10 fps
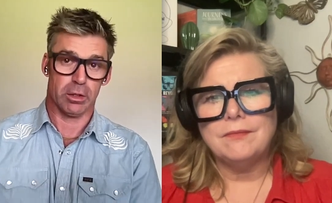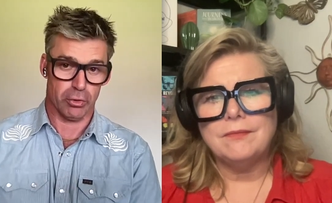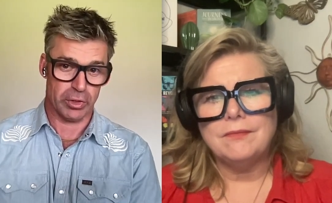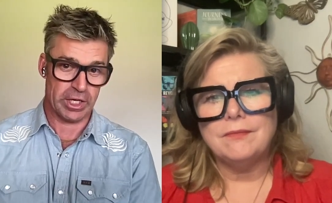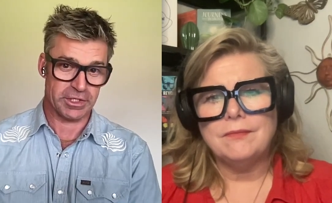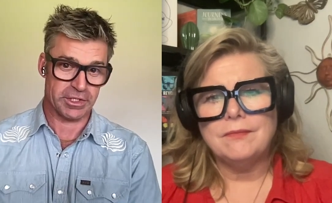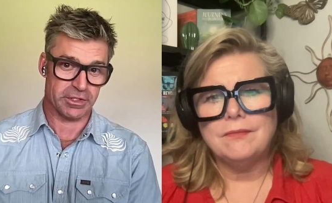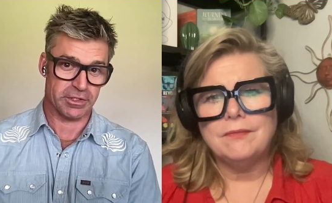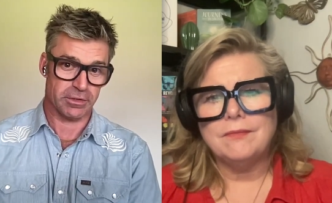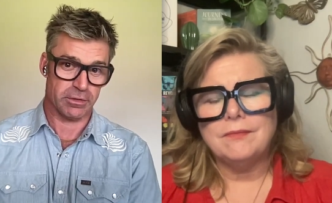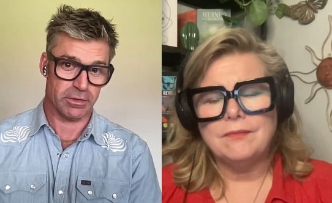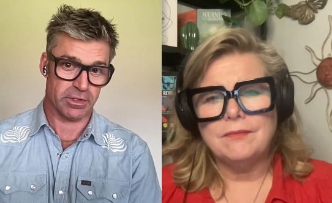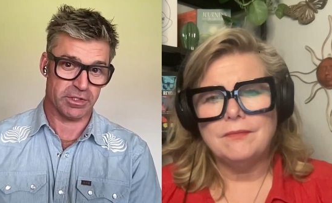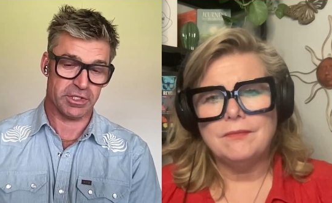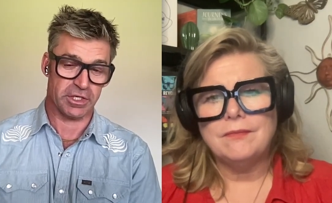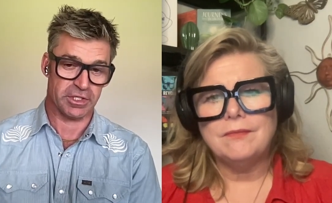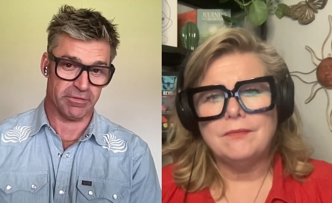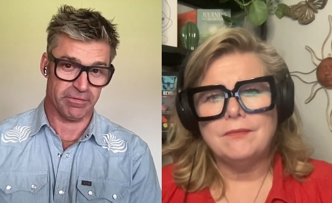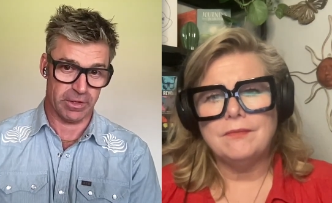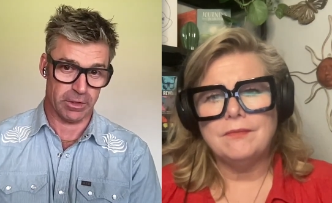Speaker 1: creates this sense
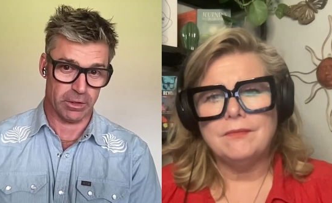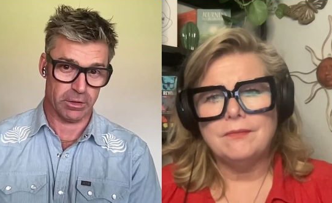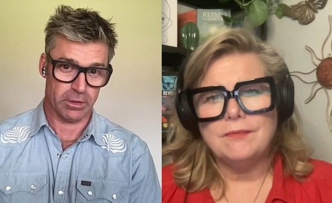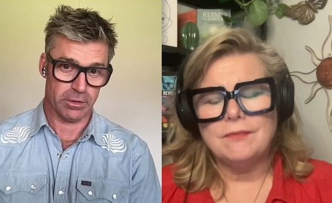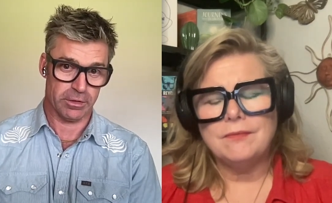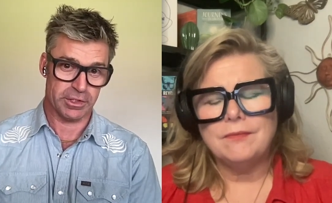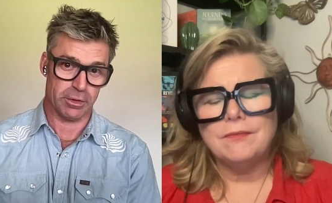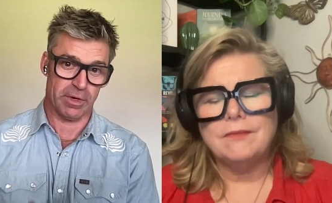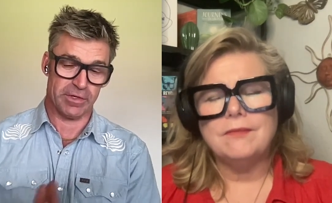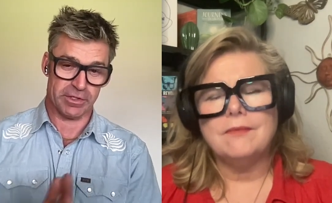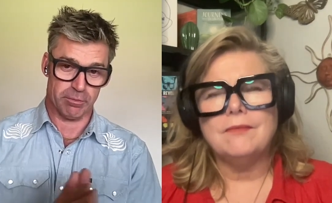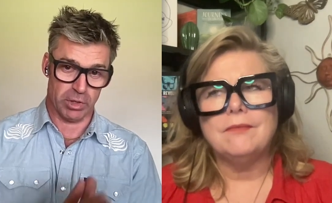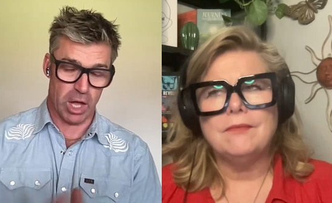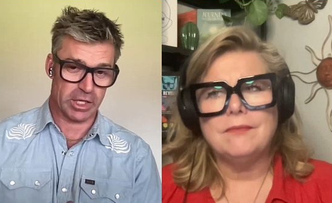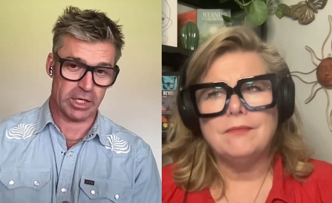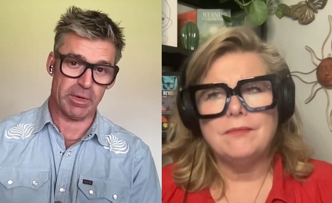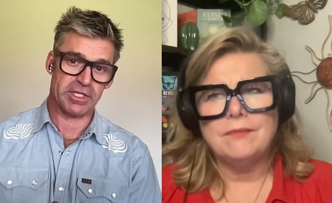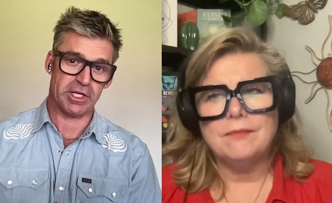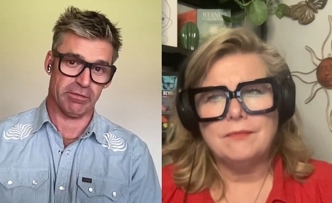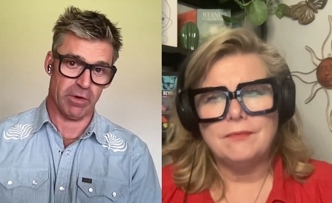of fear. So I'm just blocking
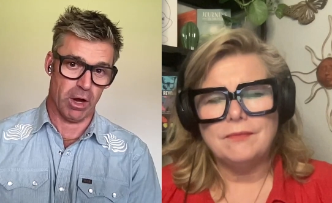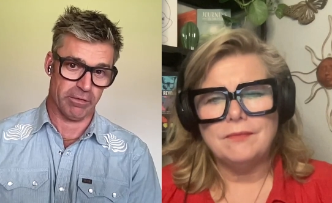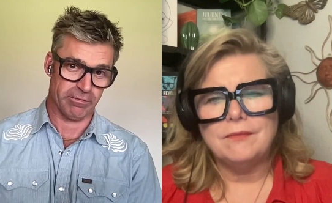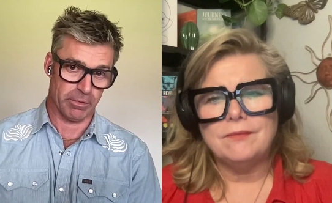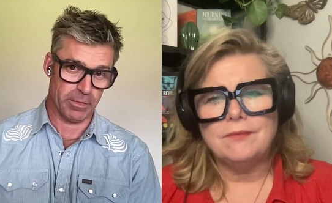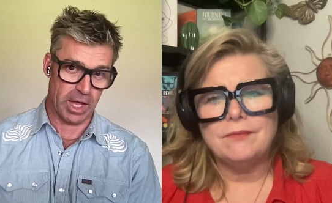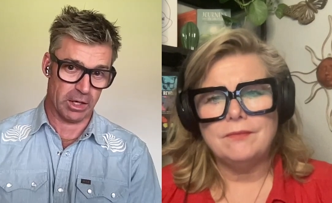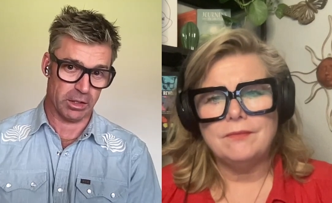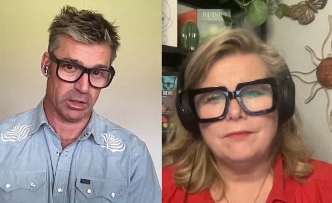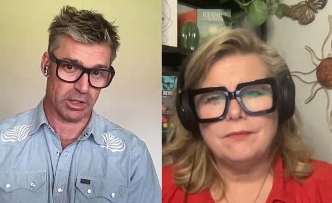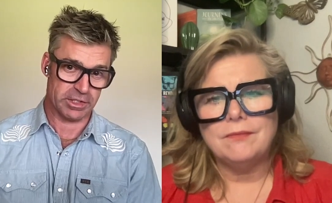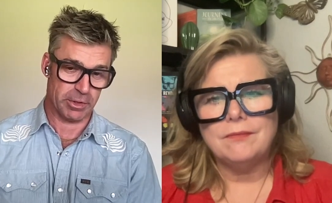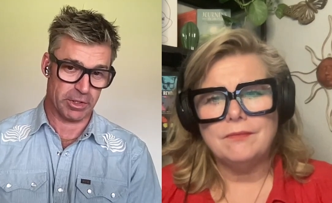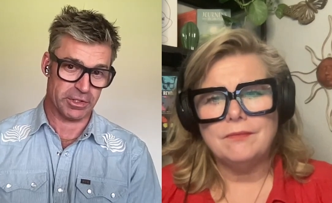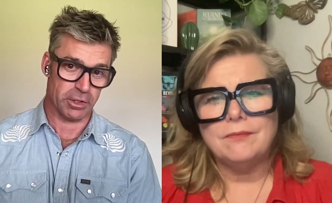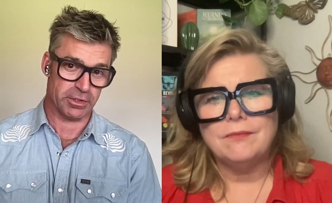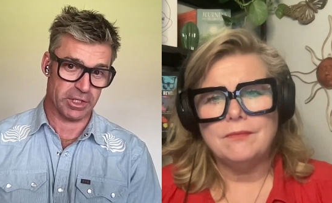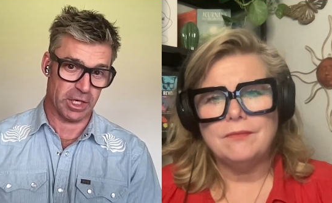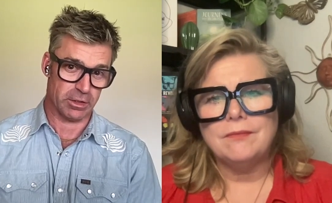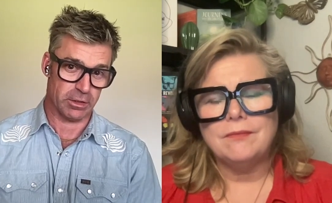myself off from that experience
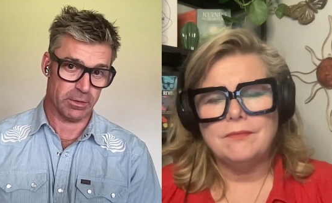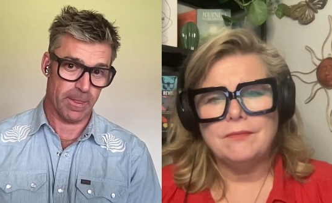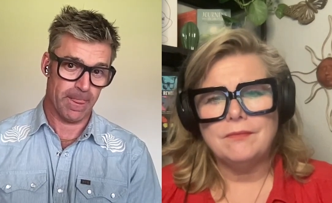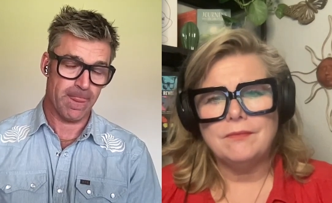altogether.